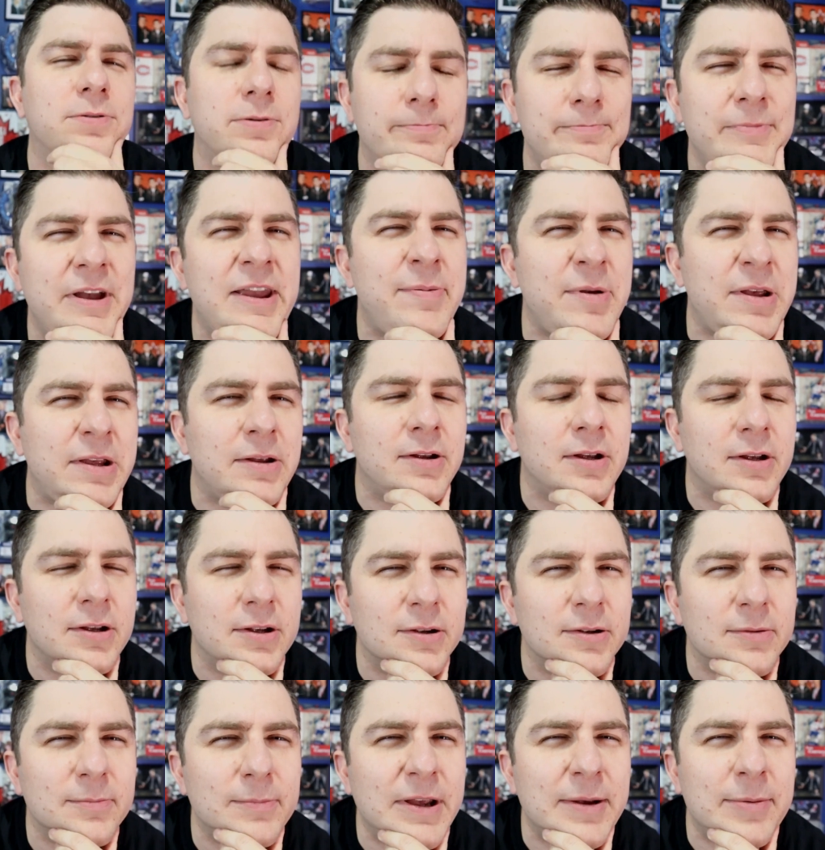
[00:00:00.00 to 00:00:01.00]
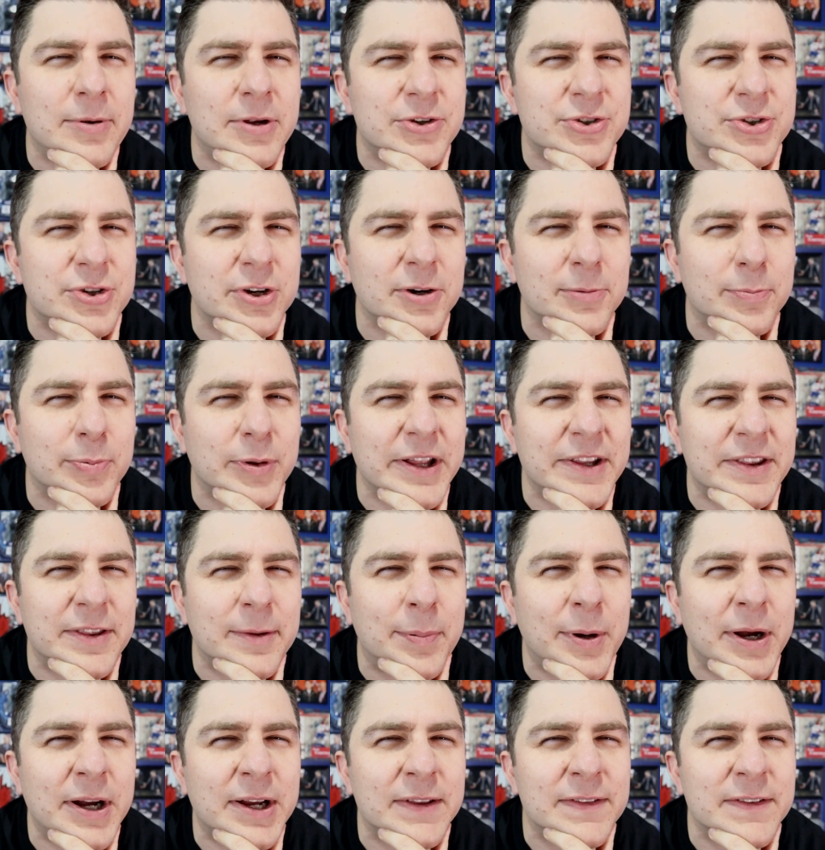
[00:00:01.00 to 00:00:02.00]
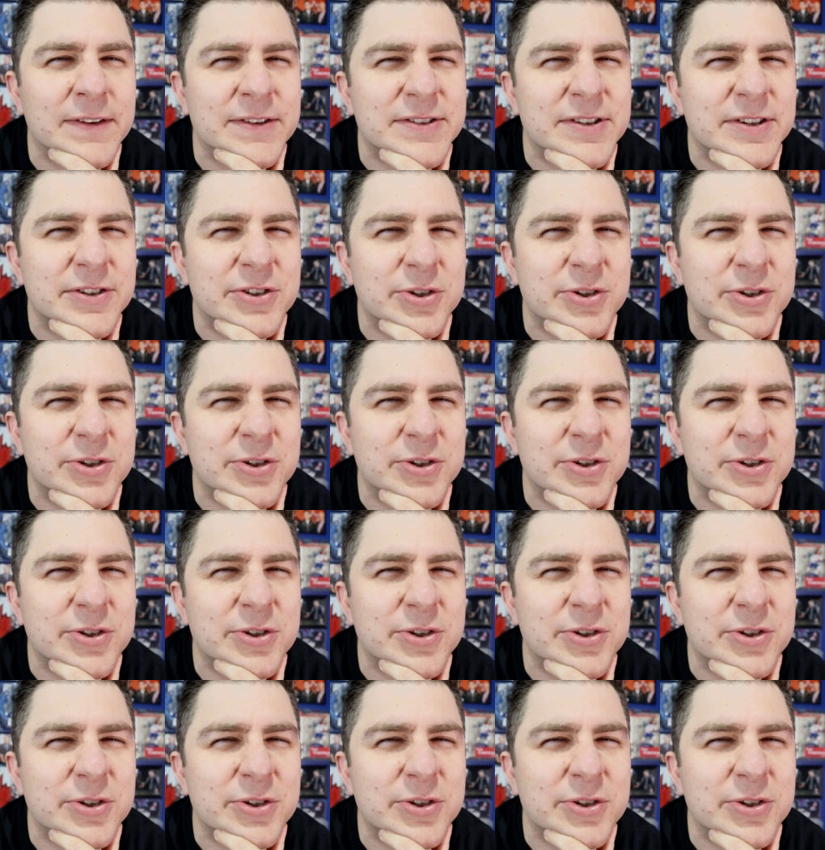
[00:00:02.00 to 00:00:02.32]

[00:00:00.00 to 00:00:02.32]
maybe you should have played the puck in this